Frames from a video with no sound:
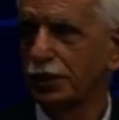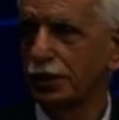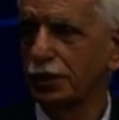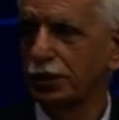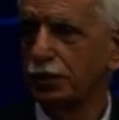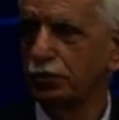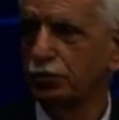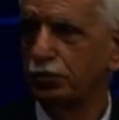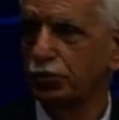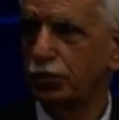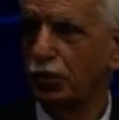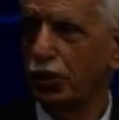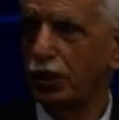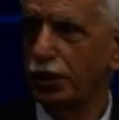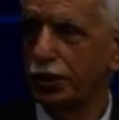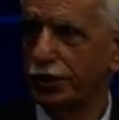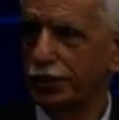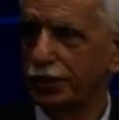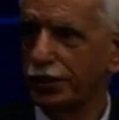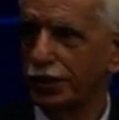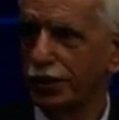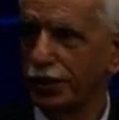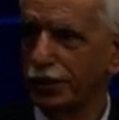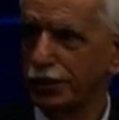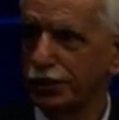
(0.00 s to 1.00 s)
impart
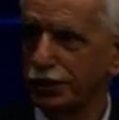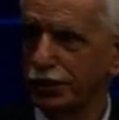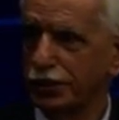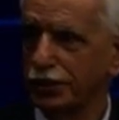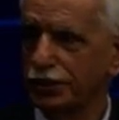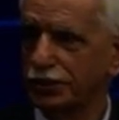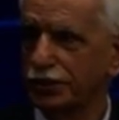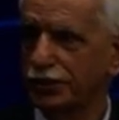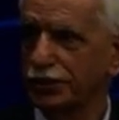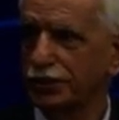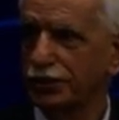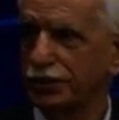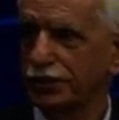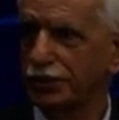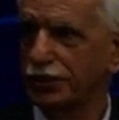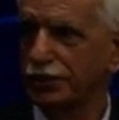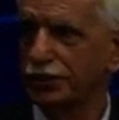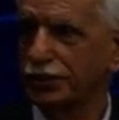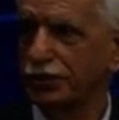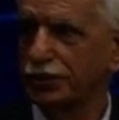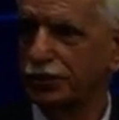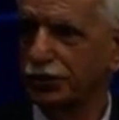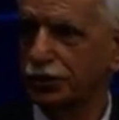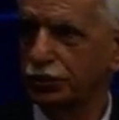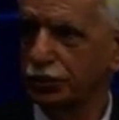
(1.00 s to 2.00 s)
any
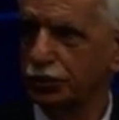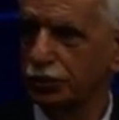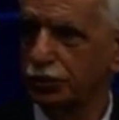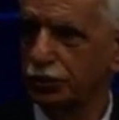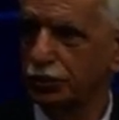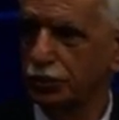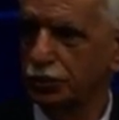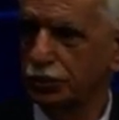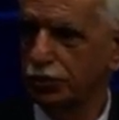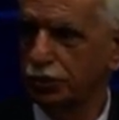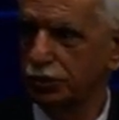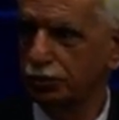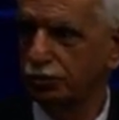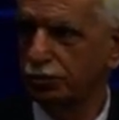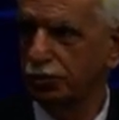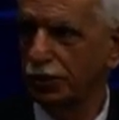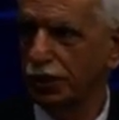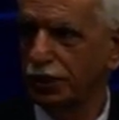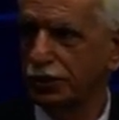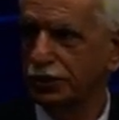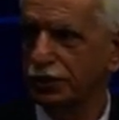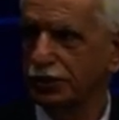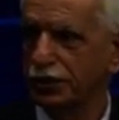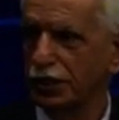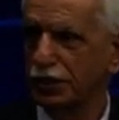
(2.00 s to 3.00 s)
assistance to the
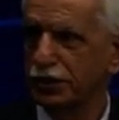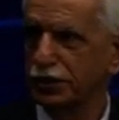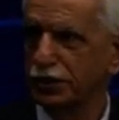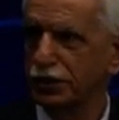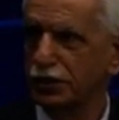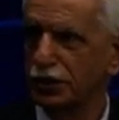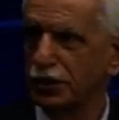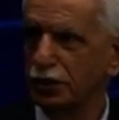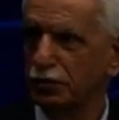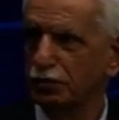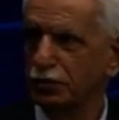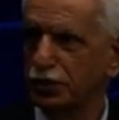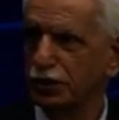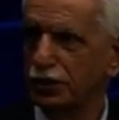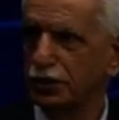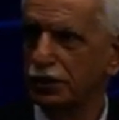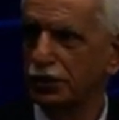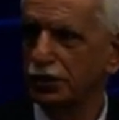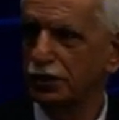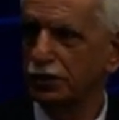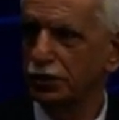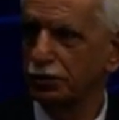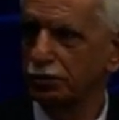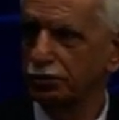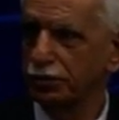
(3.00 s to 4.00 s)
Pakistani government
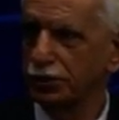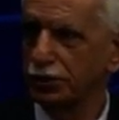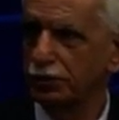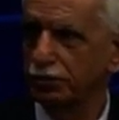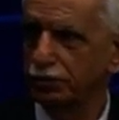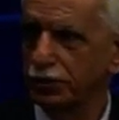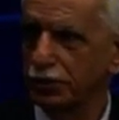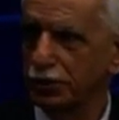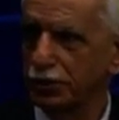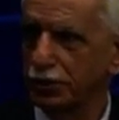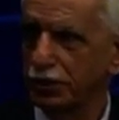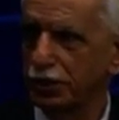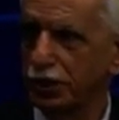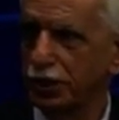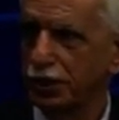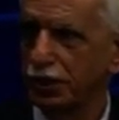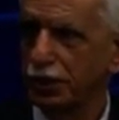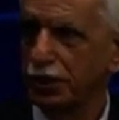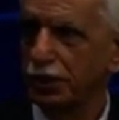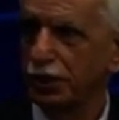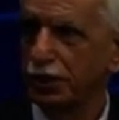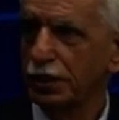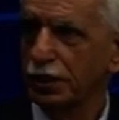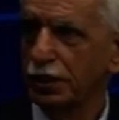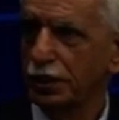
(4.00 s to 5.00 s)
and the people
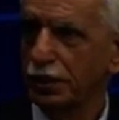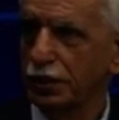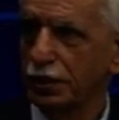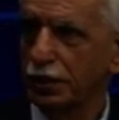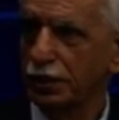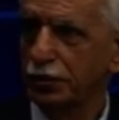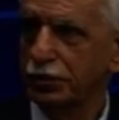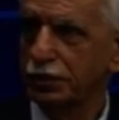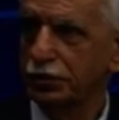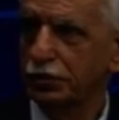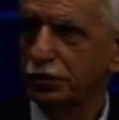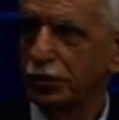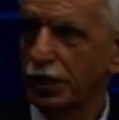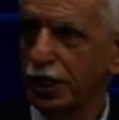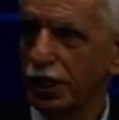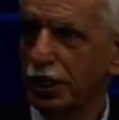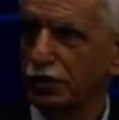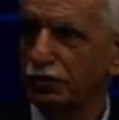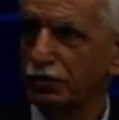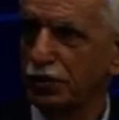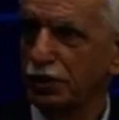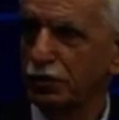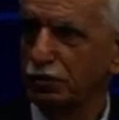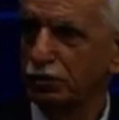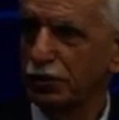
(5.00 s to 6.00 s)
to
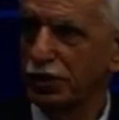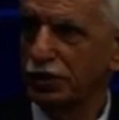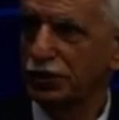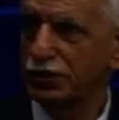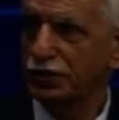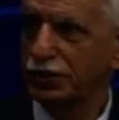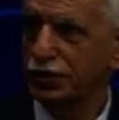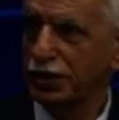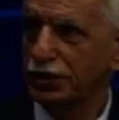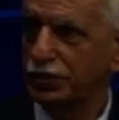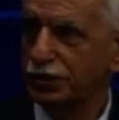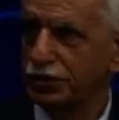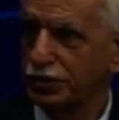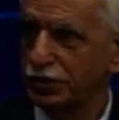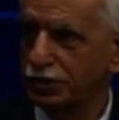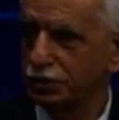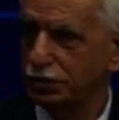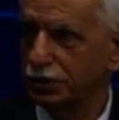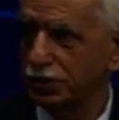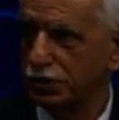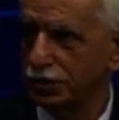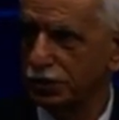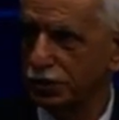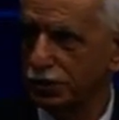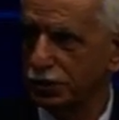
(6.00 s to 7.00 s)
have them access to
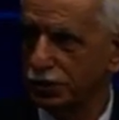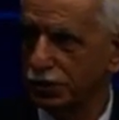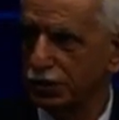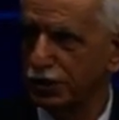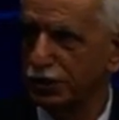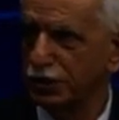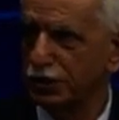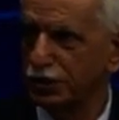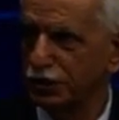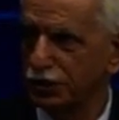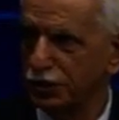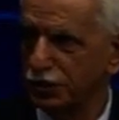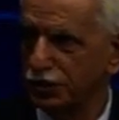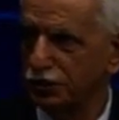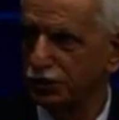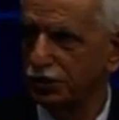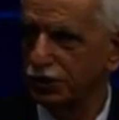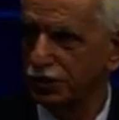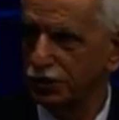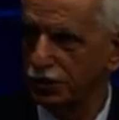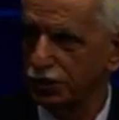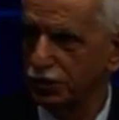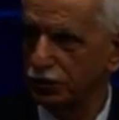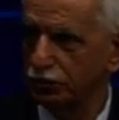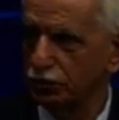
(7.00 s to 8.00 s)
the clean
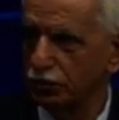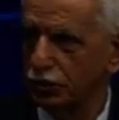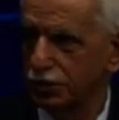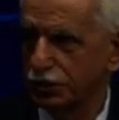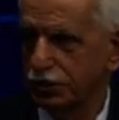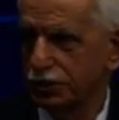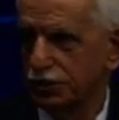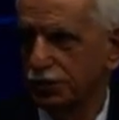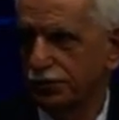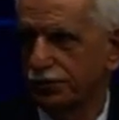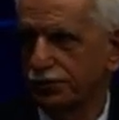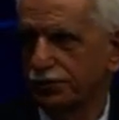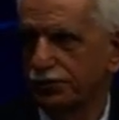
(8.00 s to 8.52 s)
drinking water?